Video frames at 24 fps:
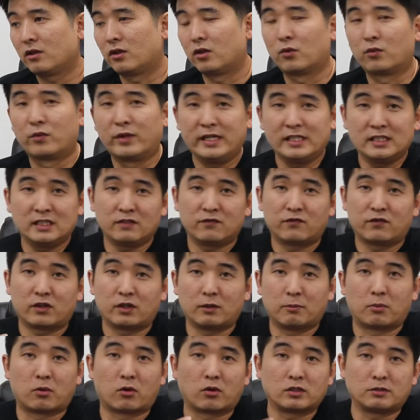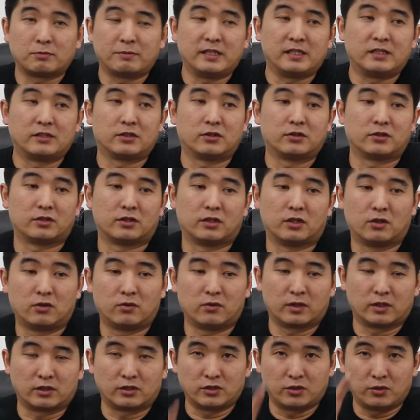The reason for the ports being so
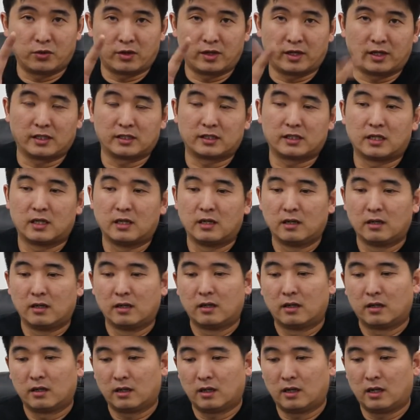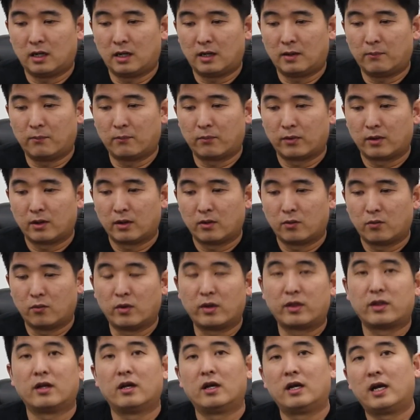slow are two things. Um,
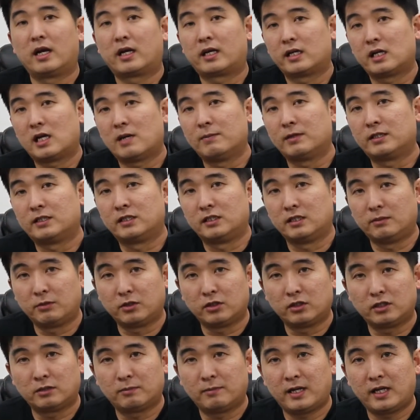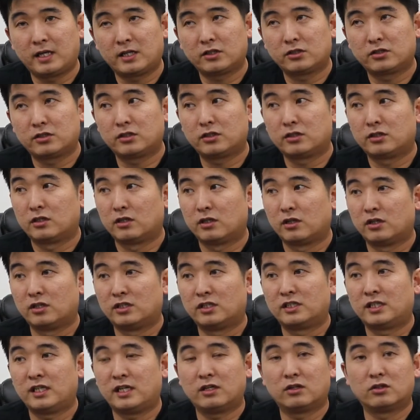with the economic stimulus packages, the
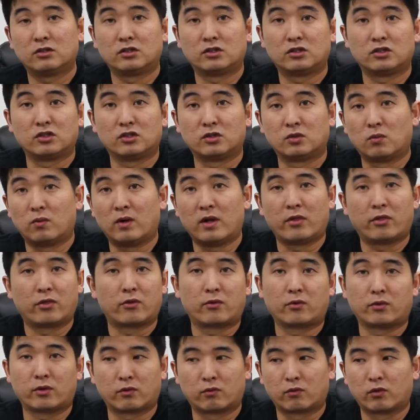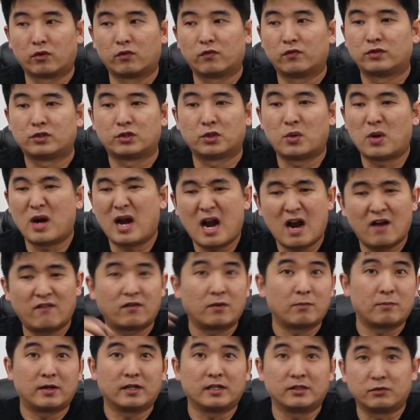sales just went through the roof. So
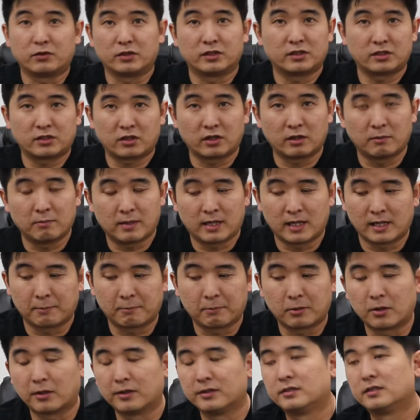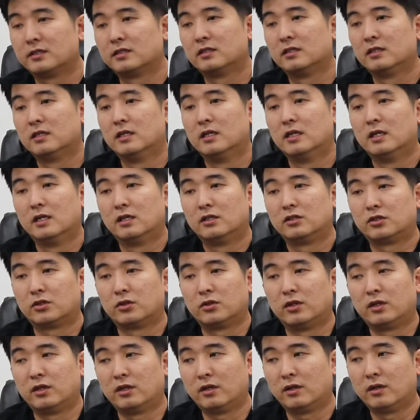everybody was started buying parts.
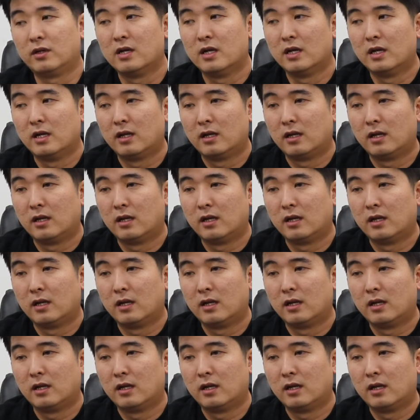So the